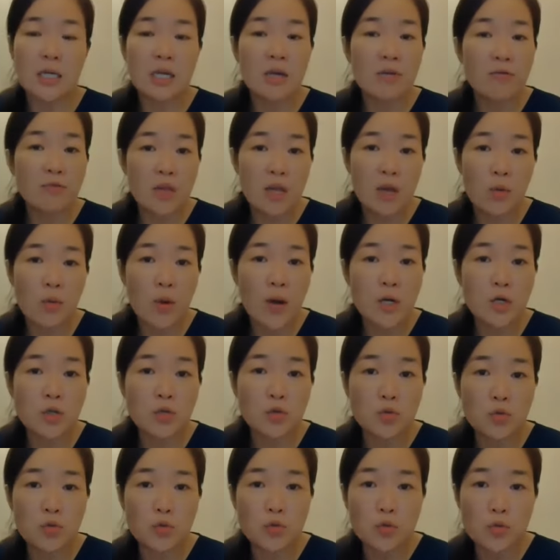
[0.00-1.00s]
if they
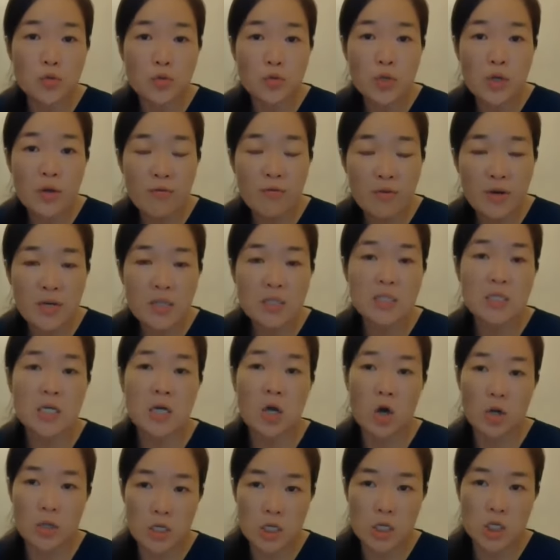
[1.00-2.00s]
want to reverse the
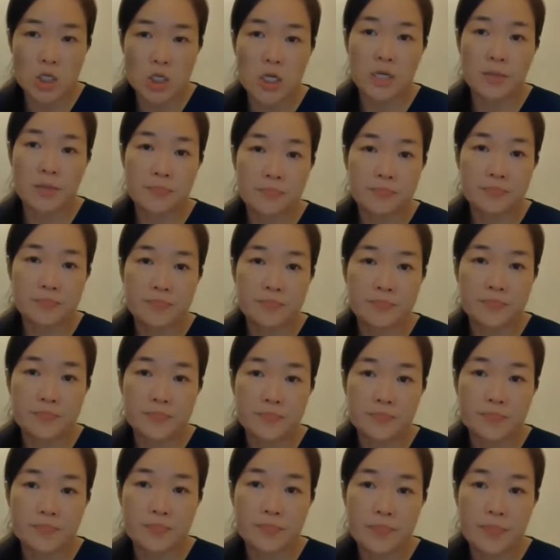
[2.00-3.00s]
condition.
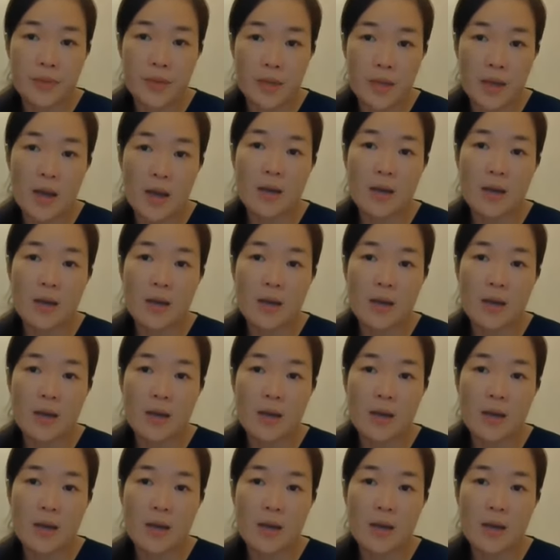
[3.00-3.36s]
Yeah.